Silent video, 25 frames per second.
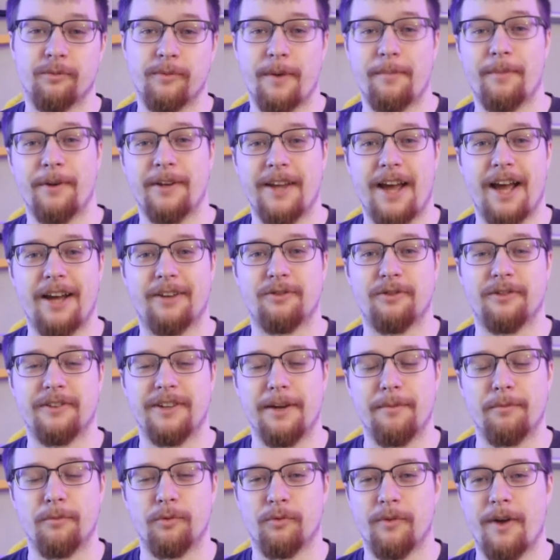repidactyl
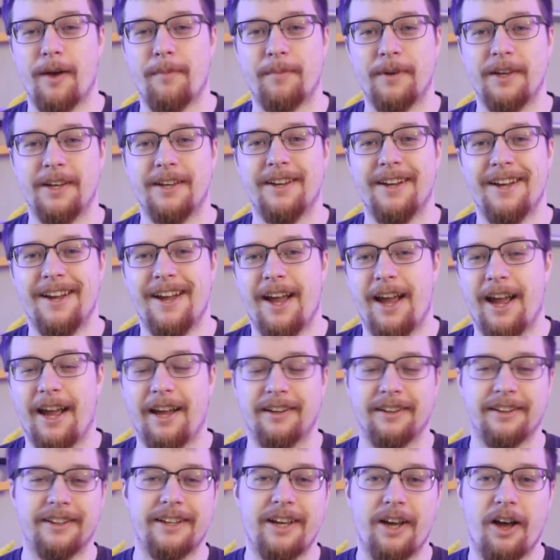named Reppy,
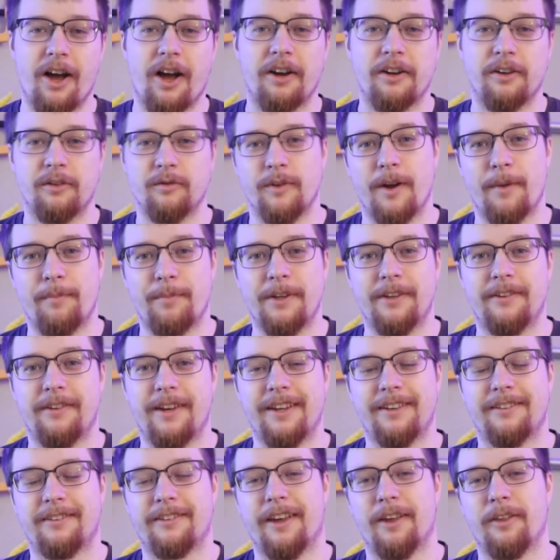and Leon and Reppy
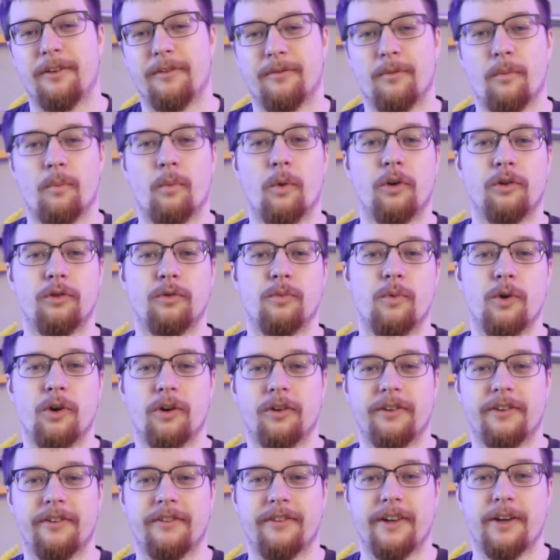take Scalar from world to
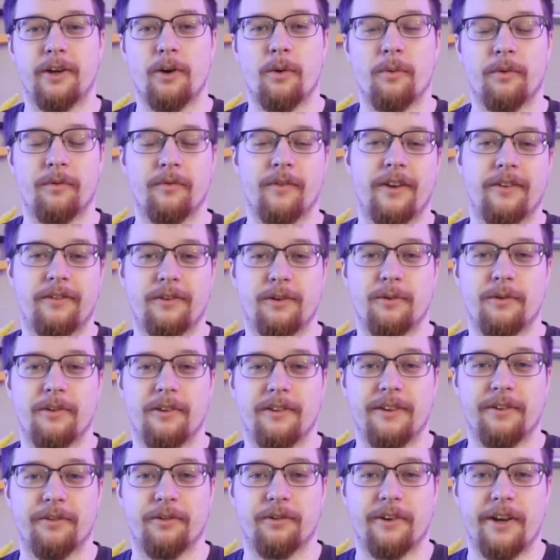world as they go and rescue the
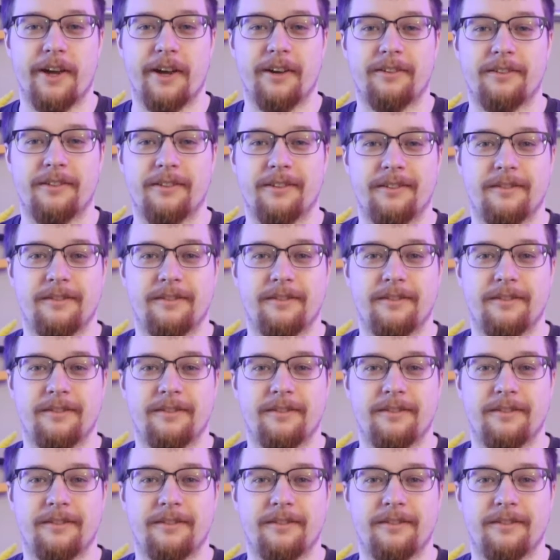lizard eggs.